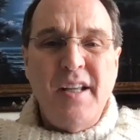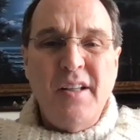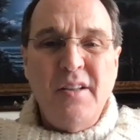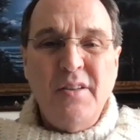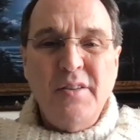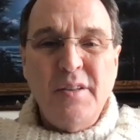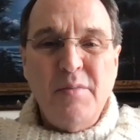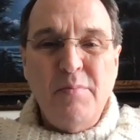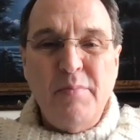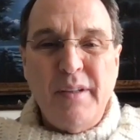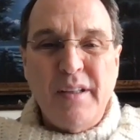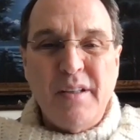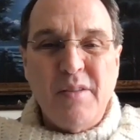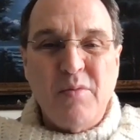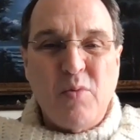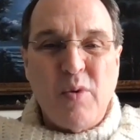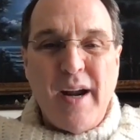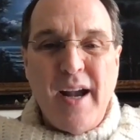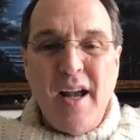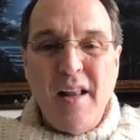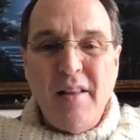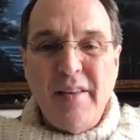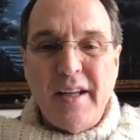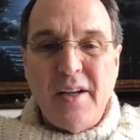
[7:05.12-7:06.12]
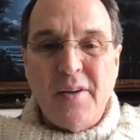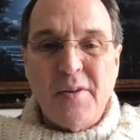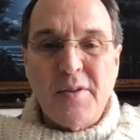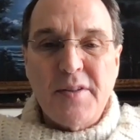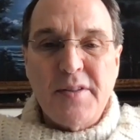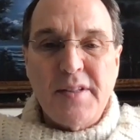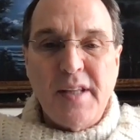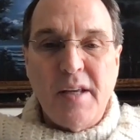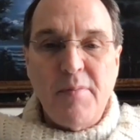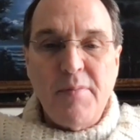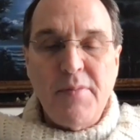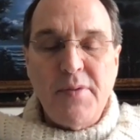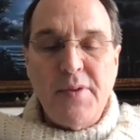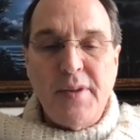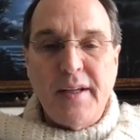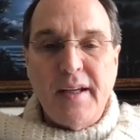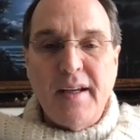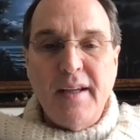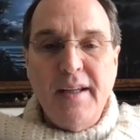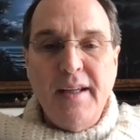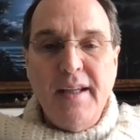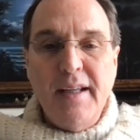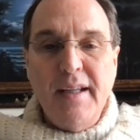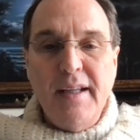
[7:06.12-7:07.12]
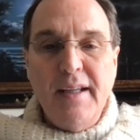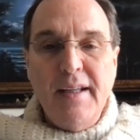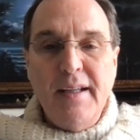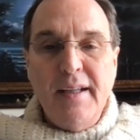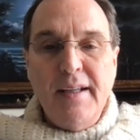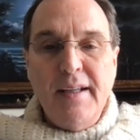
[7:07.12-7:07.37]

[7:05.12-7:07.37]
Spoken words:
She held a big rally or something.